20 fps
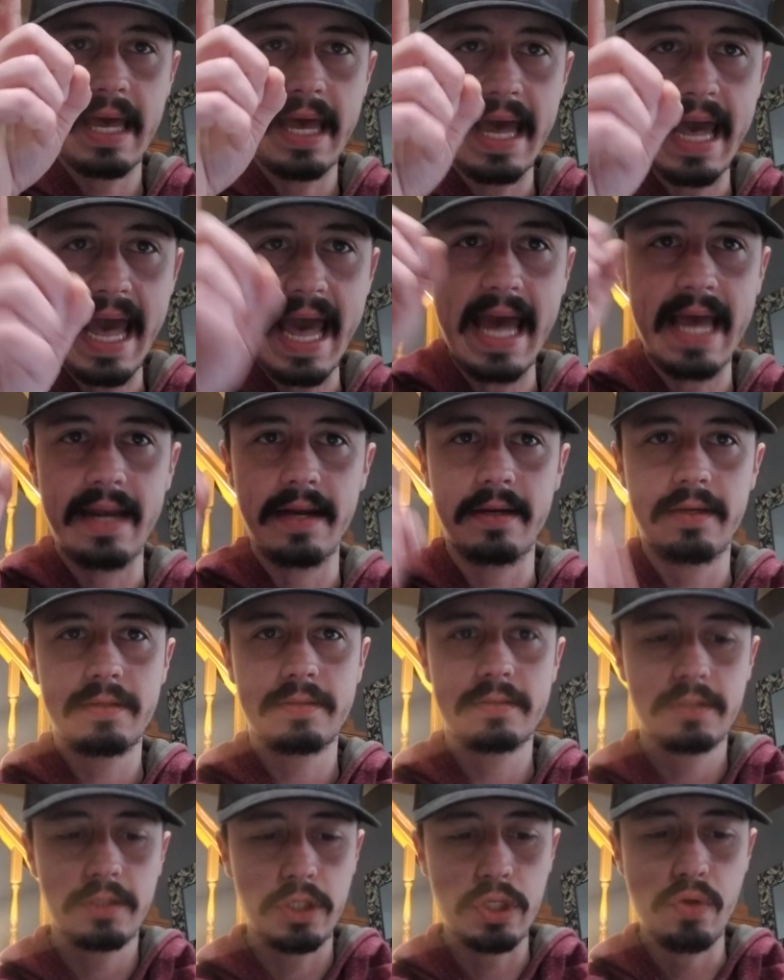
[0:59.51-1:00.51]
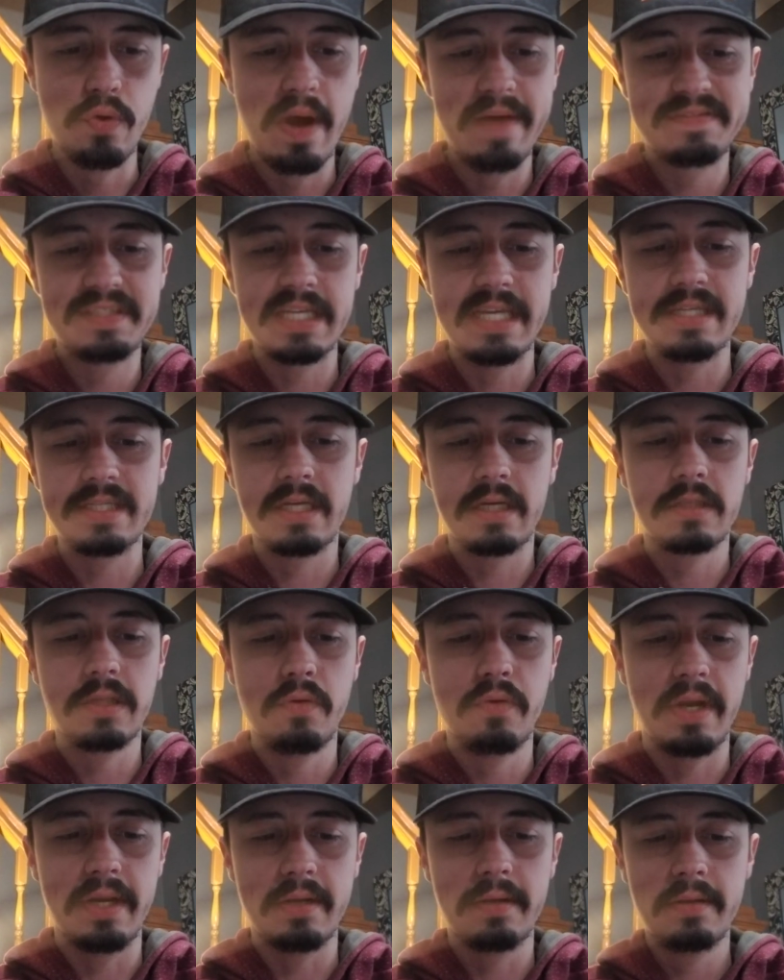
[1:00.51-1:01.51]
And UFC is
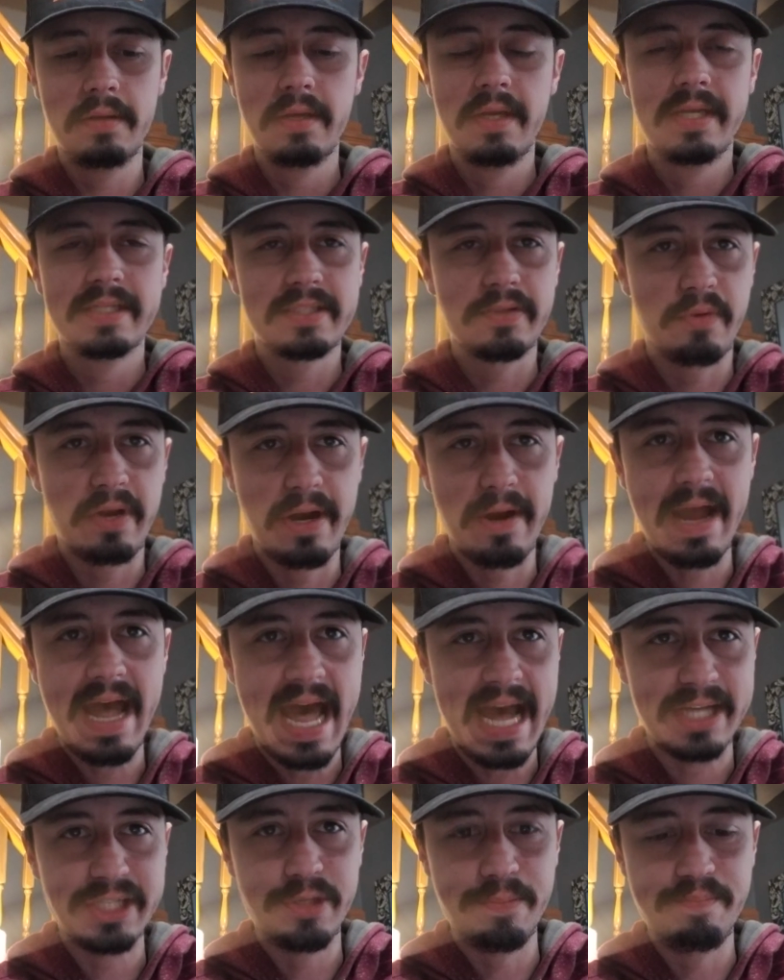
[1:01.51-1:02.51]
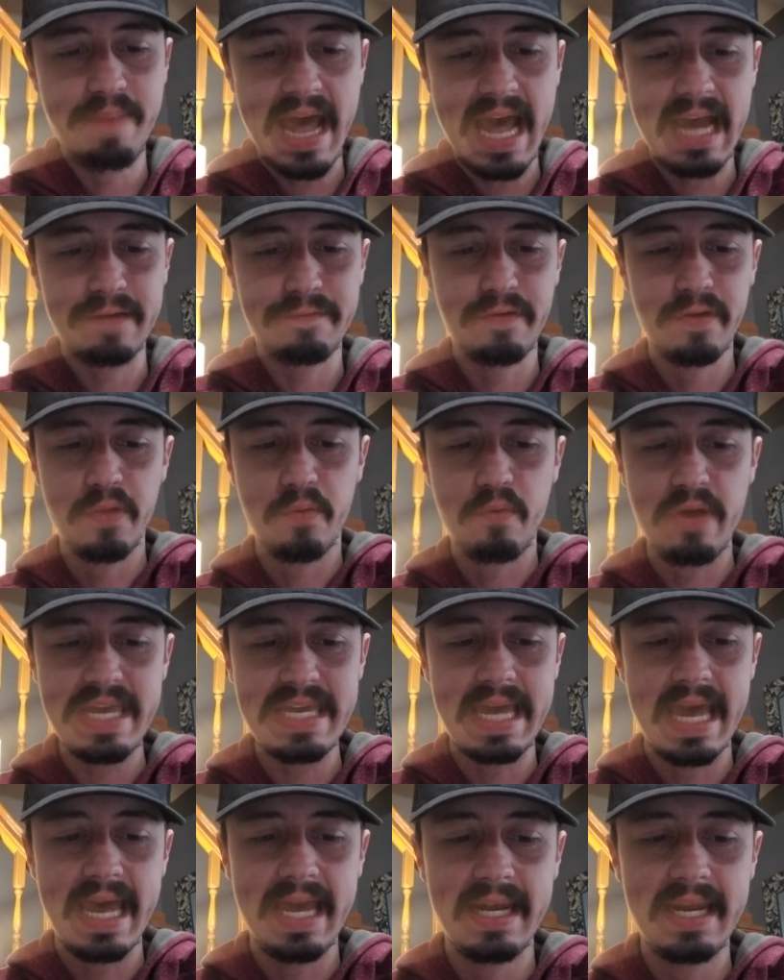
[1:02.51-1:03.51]
included. So we are action-packed for the
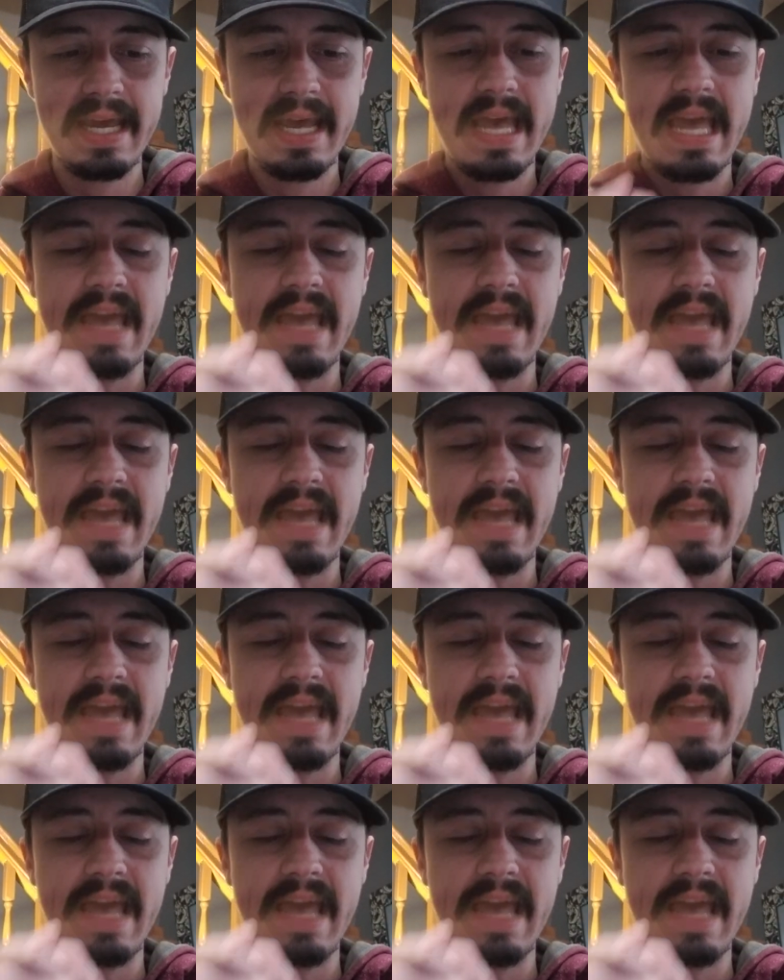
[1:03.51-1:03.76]
weekend.